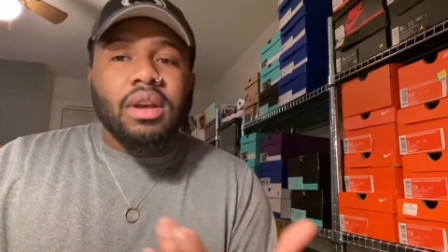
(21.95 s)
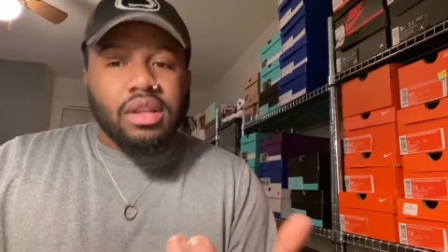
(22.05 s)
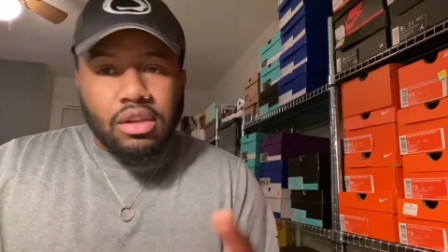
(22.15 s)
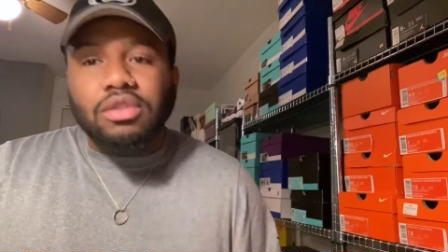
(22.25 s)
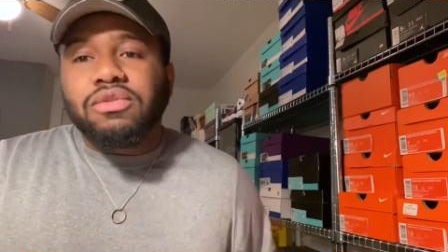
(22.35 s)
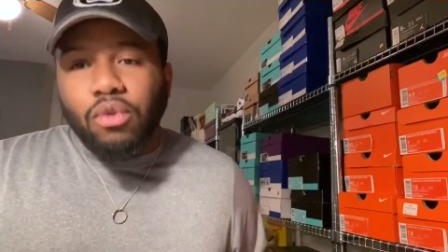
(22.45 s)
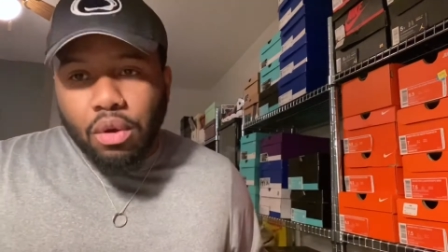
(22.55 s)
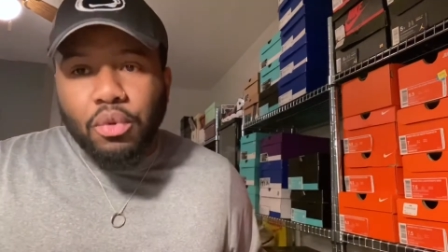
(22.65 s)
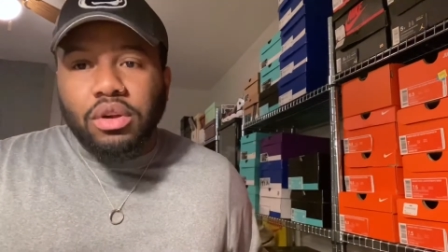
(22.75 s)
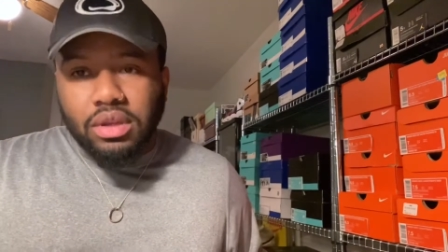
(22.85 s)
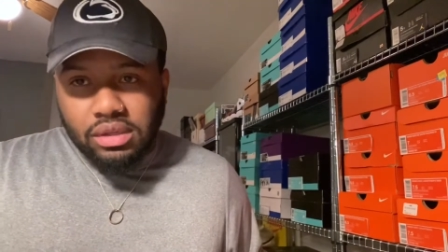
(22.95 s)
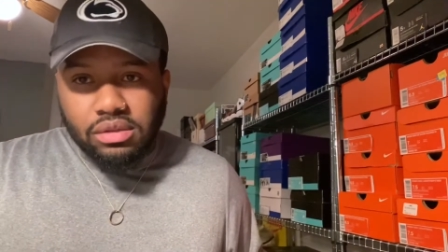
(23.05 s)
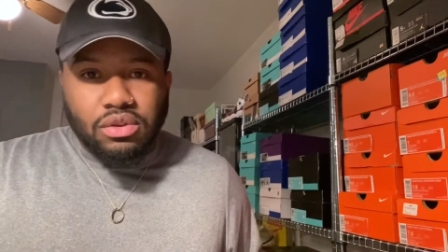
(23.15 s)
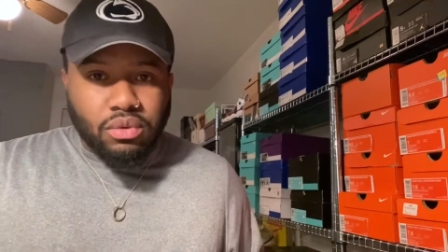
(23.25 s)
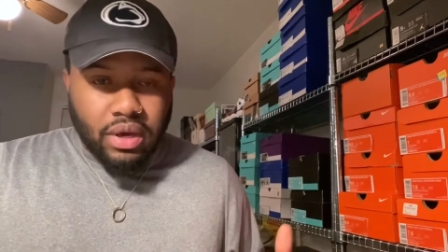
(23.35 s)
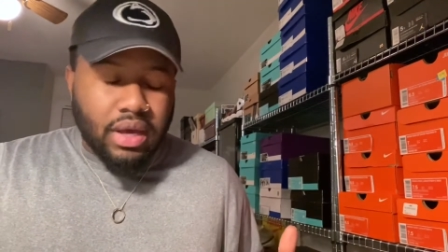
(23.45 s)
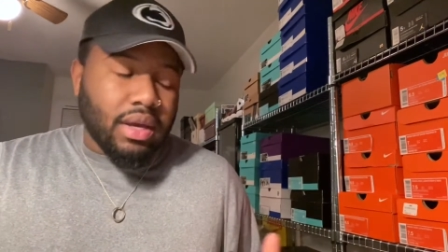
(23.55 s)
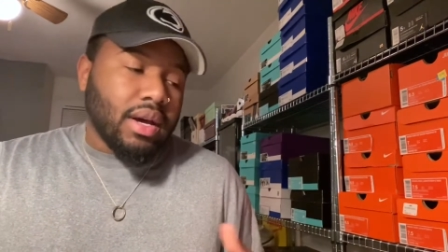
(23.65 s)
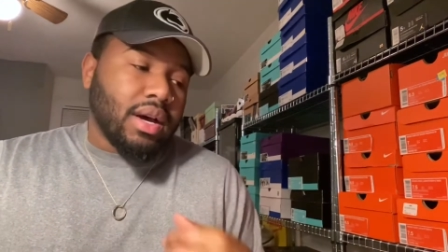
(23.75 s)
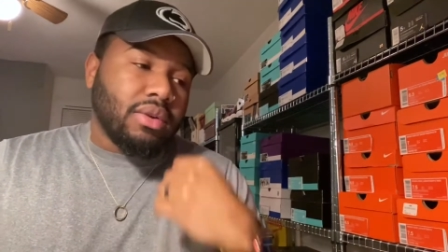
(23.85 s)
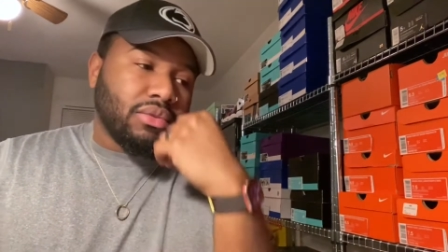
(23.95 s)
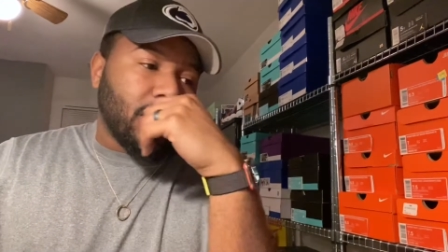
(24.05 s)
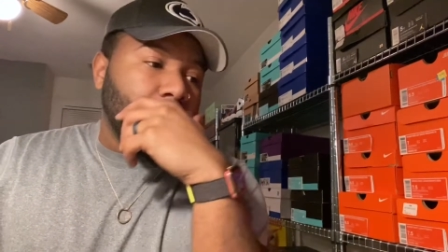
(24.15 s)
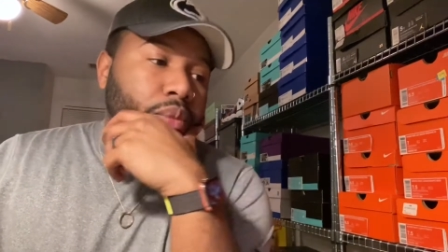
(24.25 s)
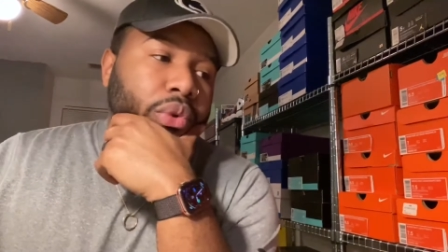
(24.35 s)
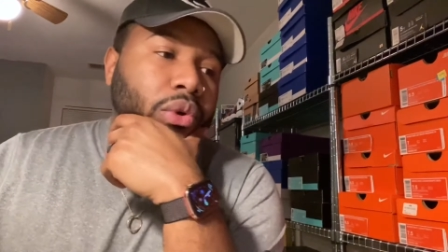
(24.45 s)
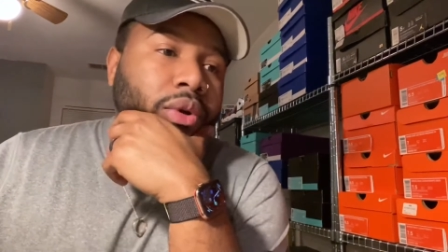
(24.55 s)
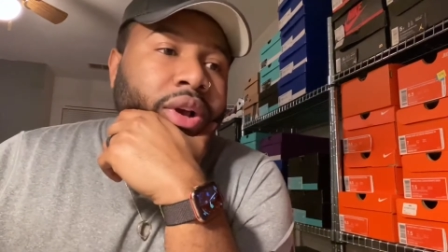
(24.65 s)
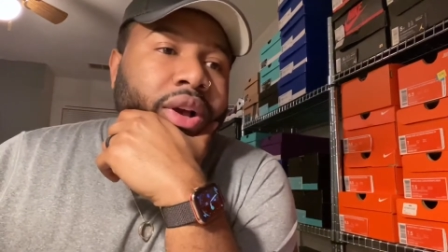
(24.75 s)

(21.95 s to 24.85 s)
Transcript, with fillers: there's four more things on the way uh, for April.